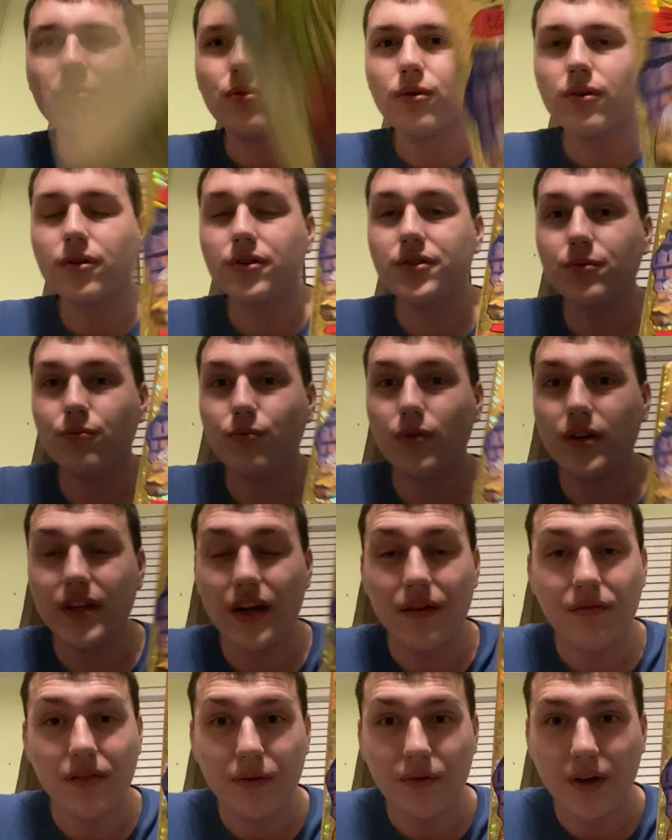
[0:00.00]
Horrors would
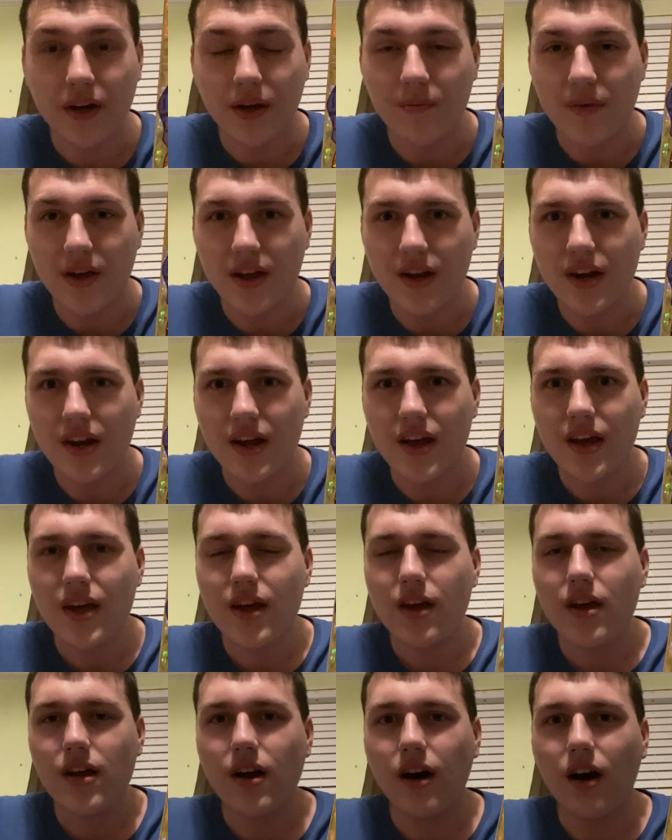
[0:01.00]
definitely recommend.
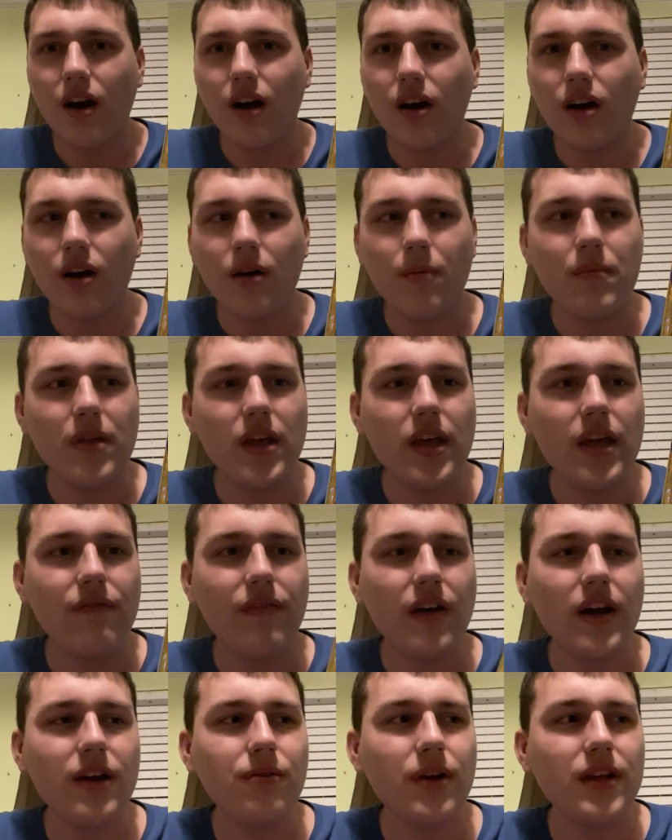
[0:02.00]
If I
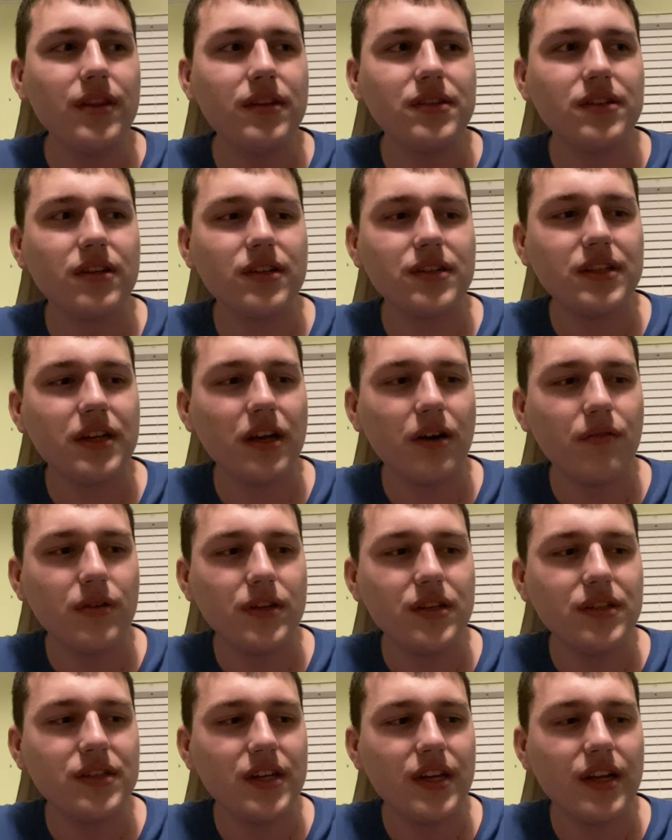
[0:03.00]
had to rate this on a scale of 1
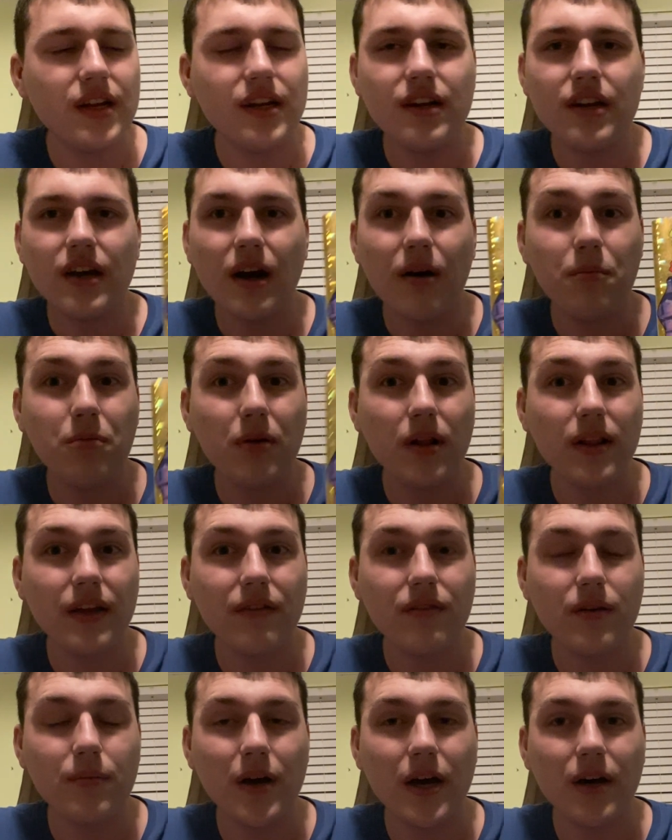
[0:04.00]
to 10, I would probably give
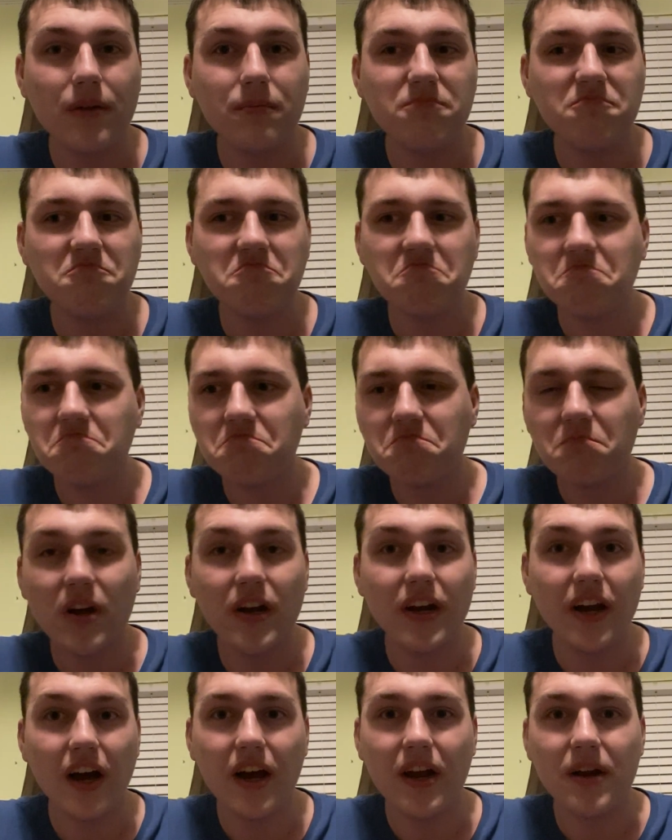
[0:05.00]
it about a
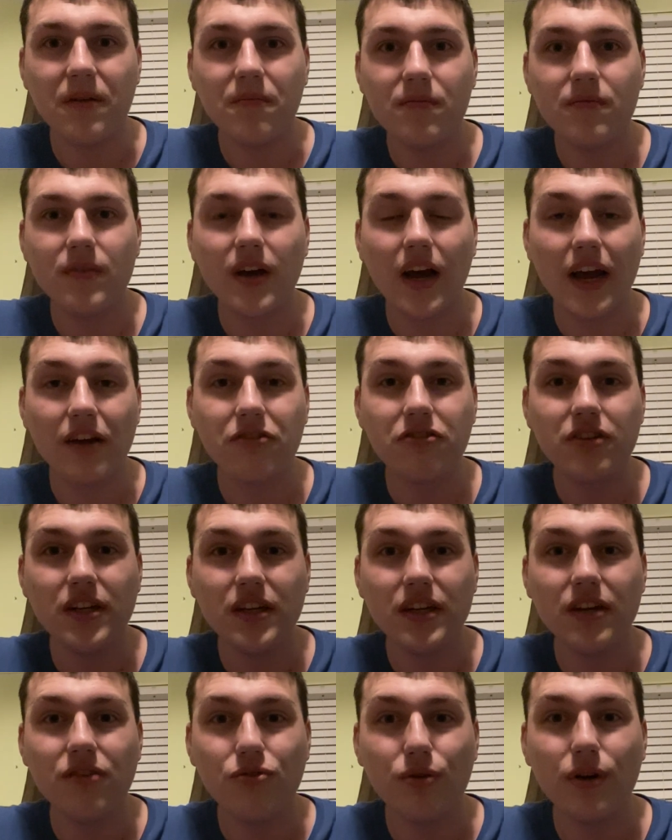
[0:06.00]
9. I actually
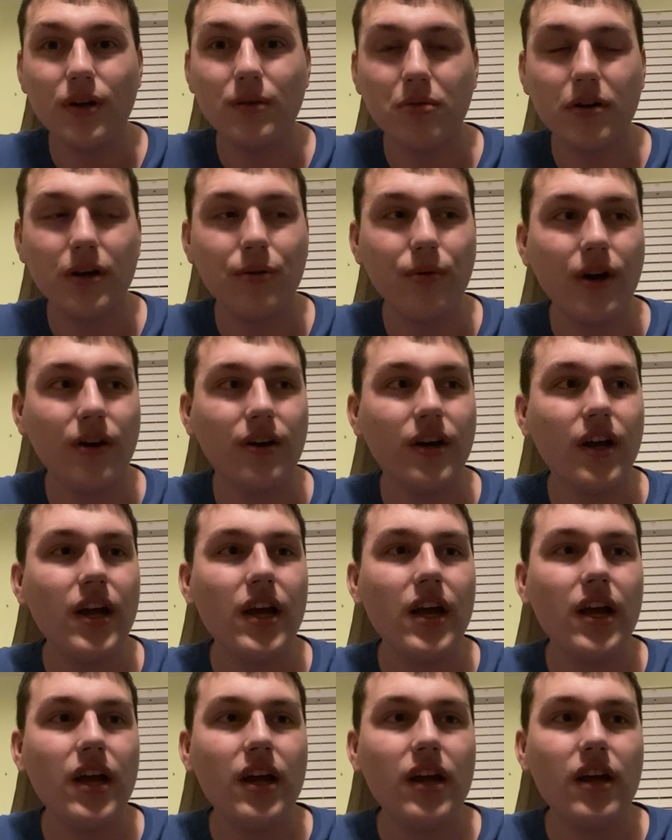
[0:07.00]
enjoyed it pretty well.
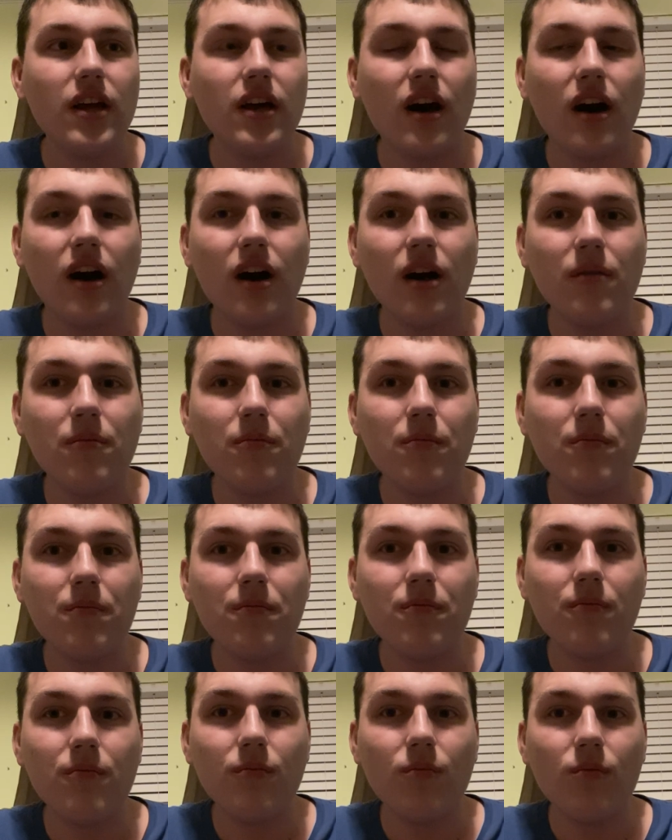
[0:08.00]

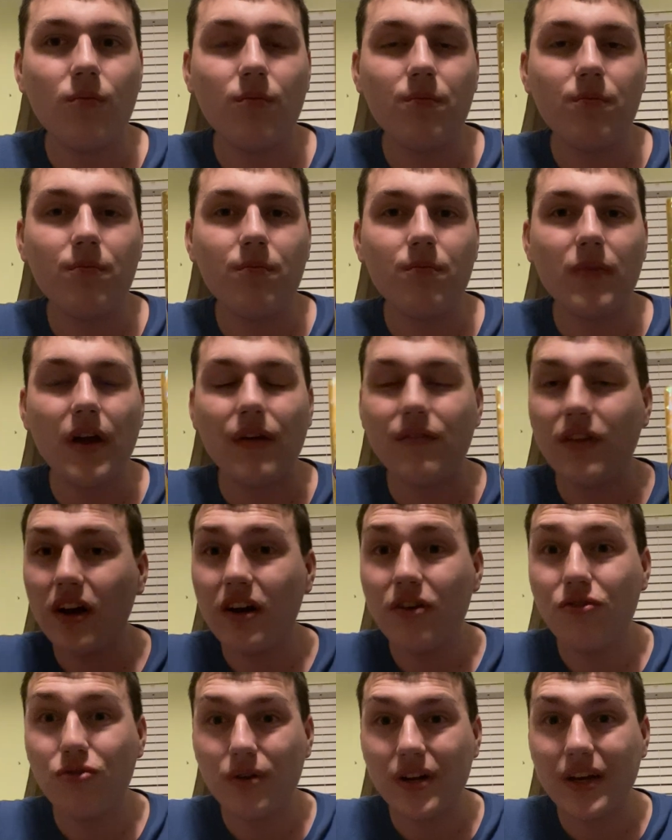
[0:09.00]
Have not
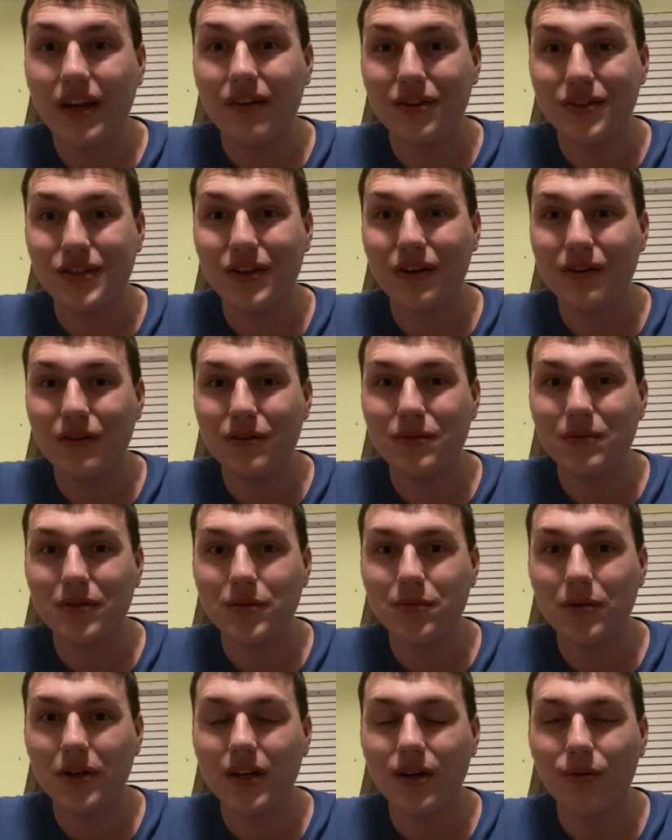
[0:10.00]
enjoyed a Give Yourself Goosebumps
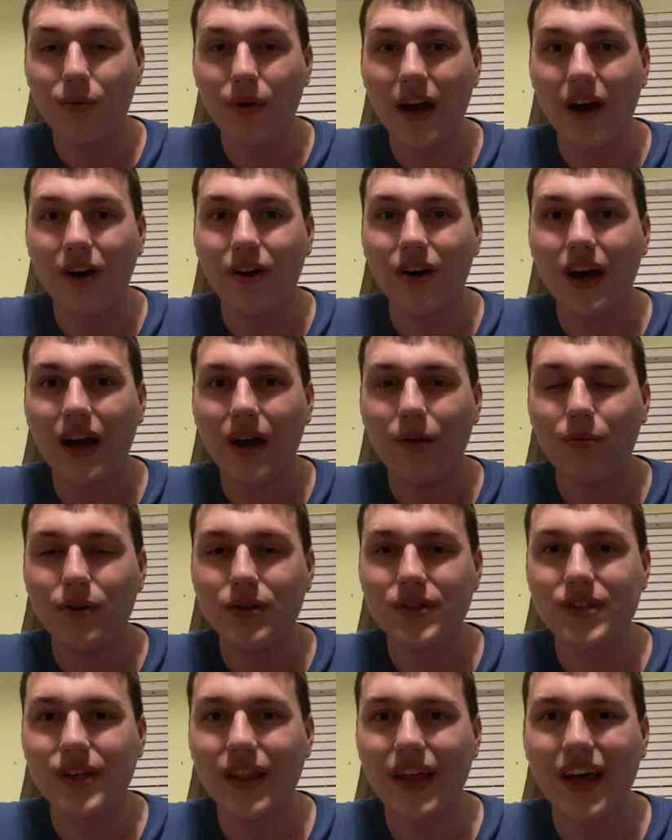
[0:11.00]
book in a while, I will
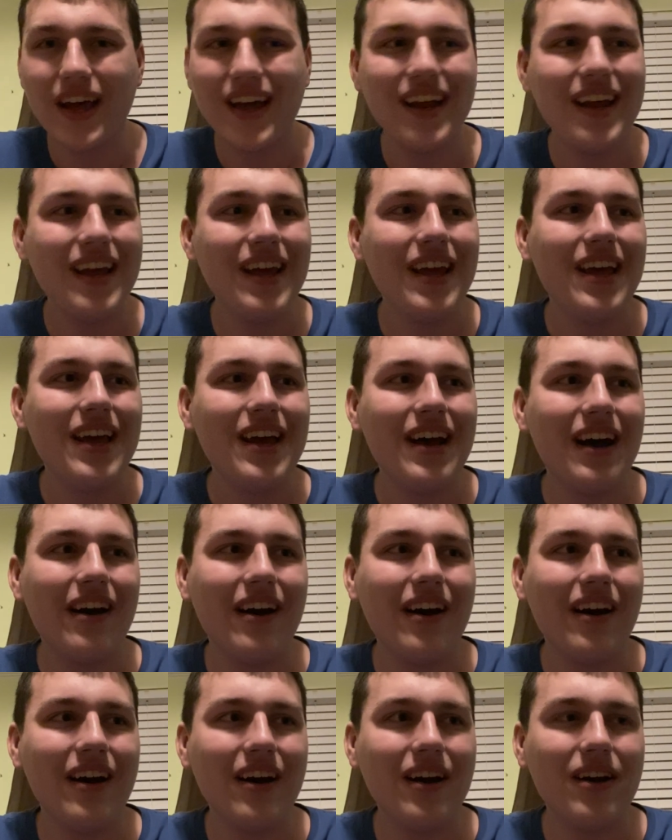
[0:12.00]
say that.
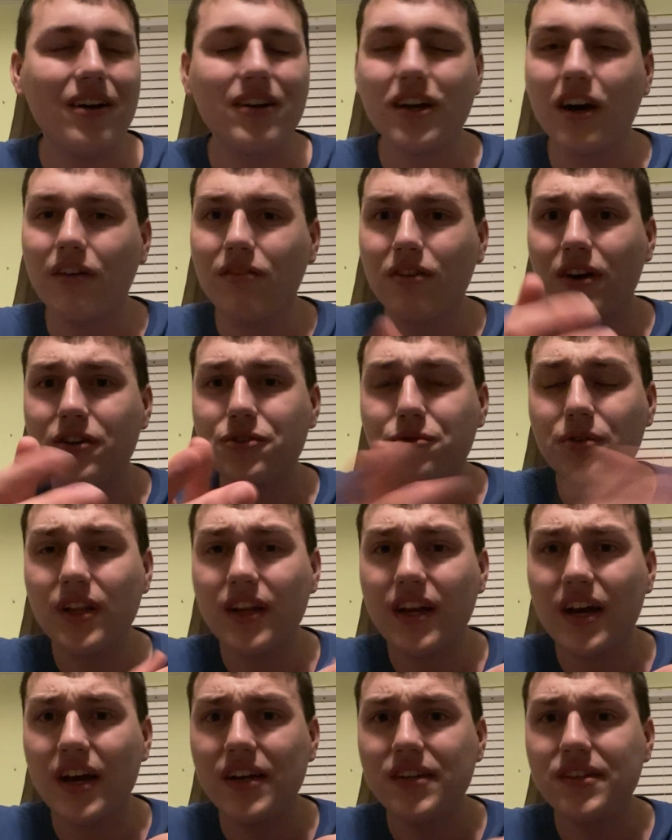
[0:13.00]
Cover art's really
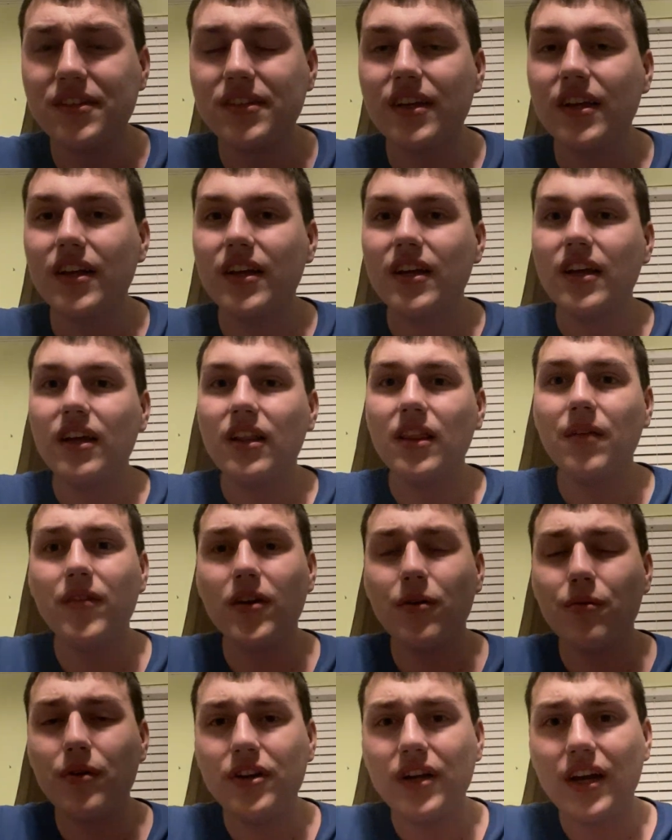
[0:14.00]
nice. Let me know
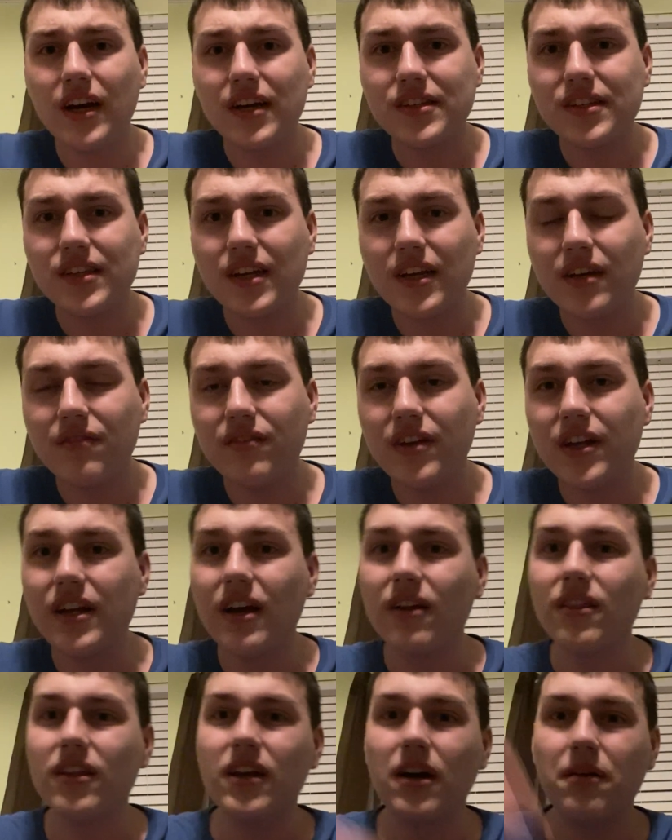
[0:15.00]
what you guys think of it down
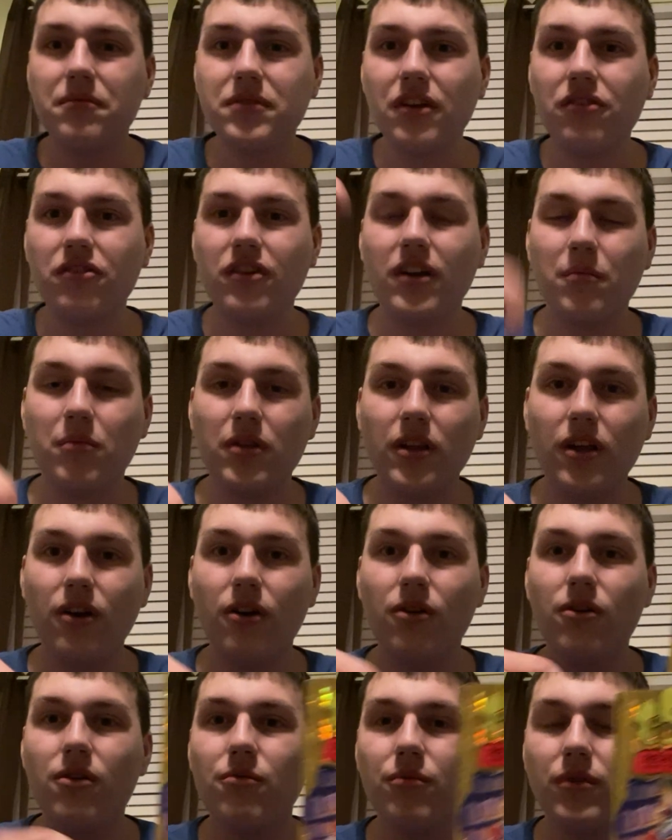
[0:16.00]
in the comment section down
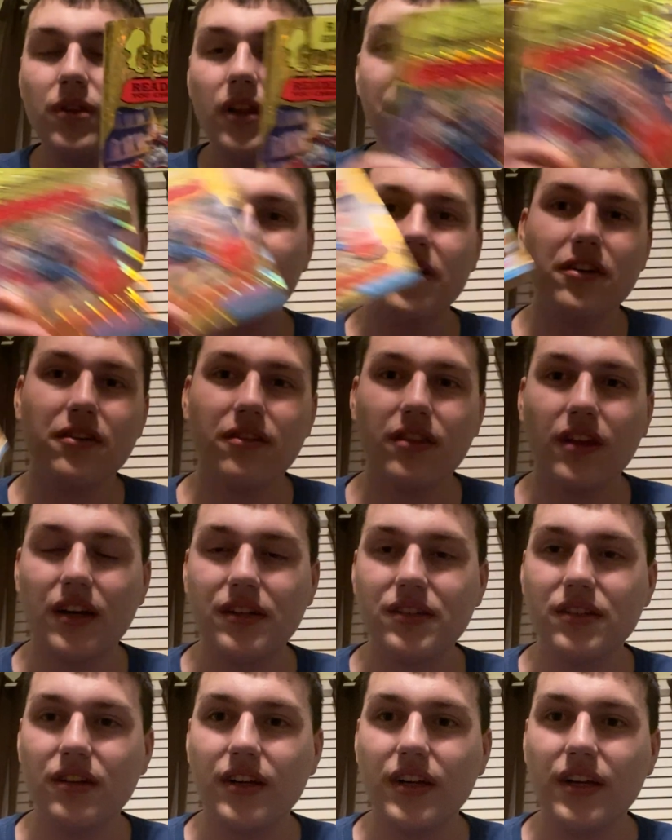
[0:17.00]
below. Would love to hear your
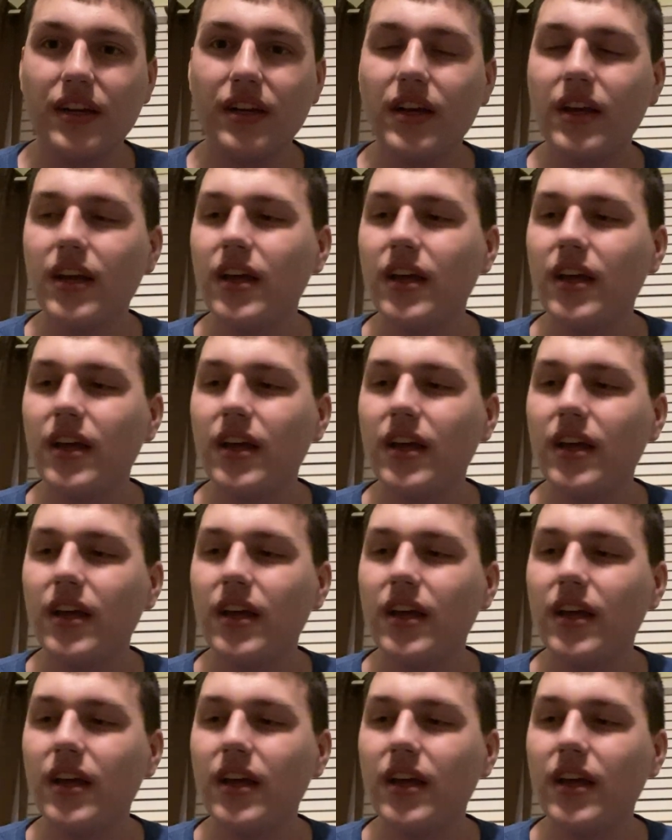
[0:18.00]
thoughts on it.